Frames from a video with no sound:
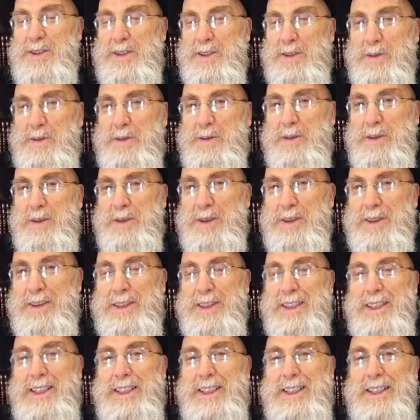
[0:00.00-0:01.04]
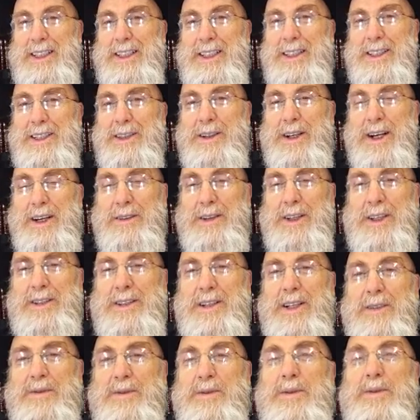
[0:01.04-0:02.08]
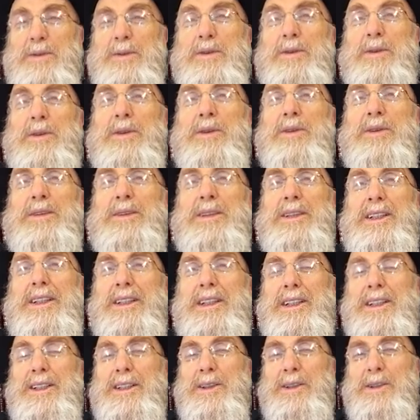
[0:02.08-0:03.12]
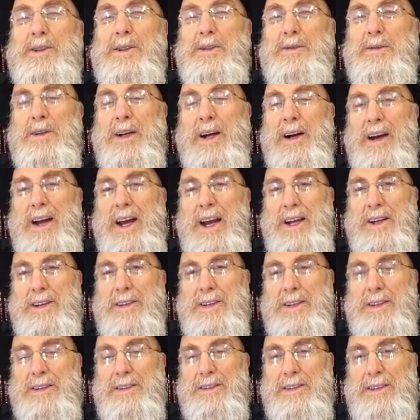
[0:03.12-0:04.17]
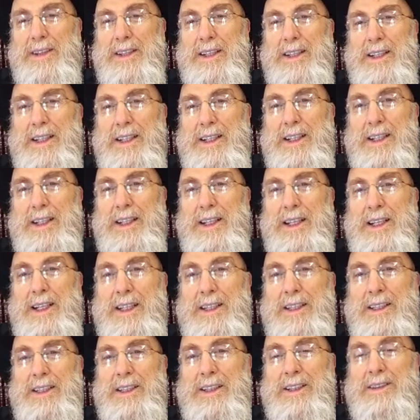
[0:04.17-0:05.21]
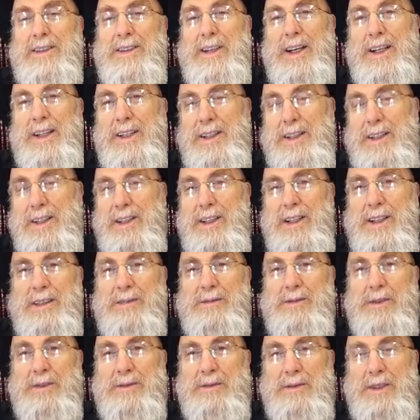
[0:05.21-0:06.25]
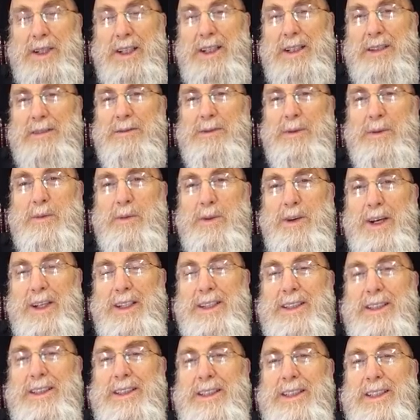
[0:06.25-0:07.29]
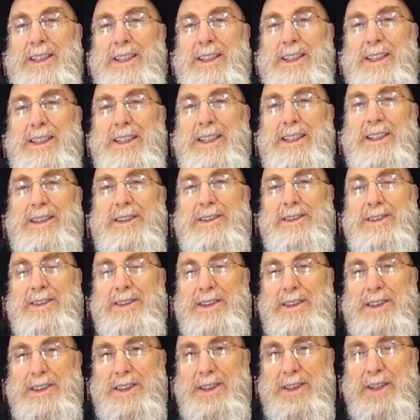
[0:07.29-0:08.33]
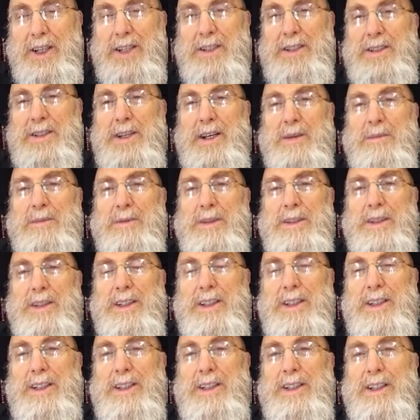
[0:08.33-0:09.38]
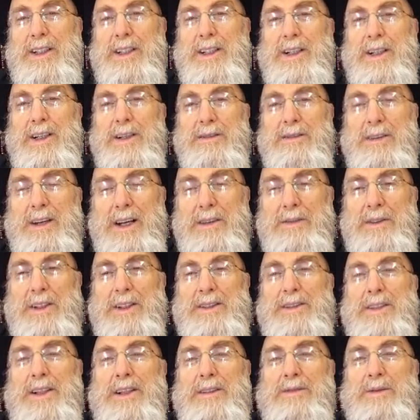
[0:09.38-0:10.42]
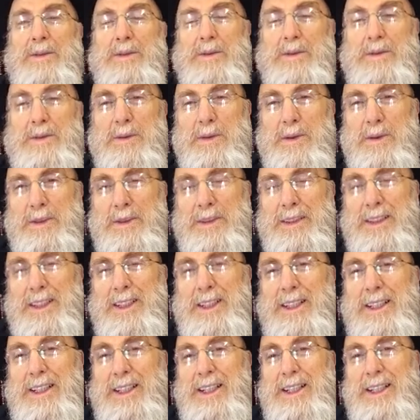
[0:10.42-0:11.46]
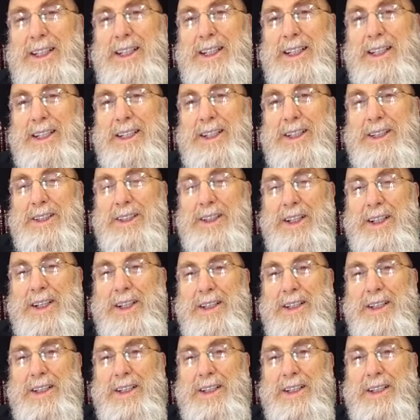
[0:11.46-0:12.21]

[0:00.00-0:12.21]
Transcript: a ruler having self-control over our actions. And this idea of refraining from wine is the concept of having self-control. And